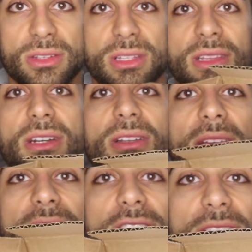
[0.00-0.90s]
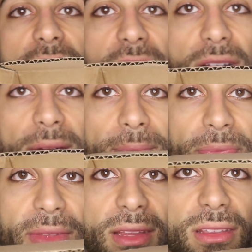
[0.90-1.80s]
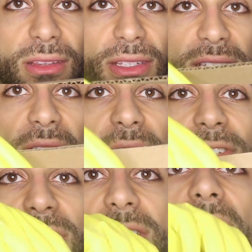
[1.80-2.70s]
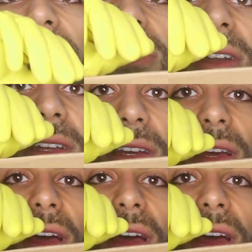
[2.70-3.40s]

you can literally, it's just, stuff is just covered